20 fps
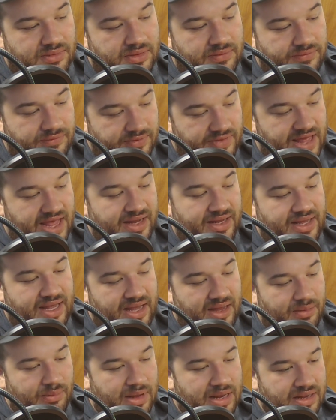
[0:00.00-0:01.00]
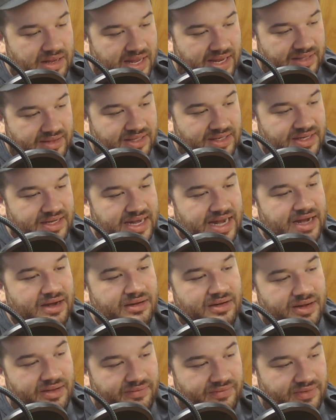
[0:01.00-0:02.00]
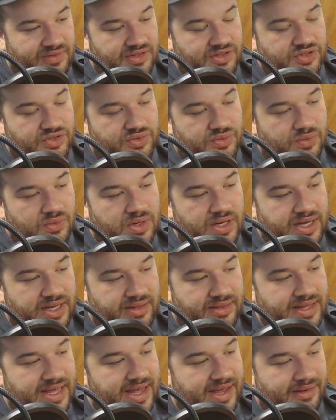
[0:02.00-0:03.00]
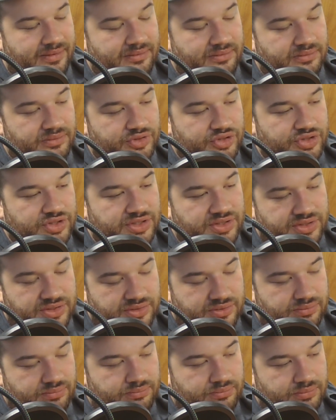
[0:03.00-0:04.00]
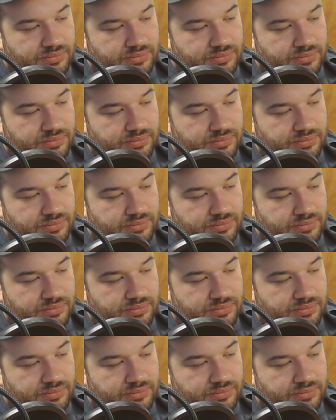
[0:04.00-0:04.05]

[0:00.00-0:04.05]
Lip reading: for that game, and like the narrative and the story, that was just,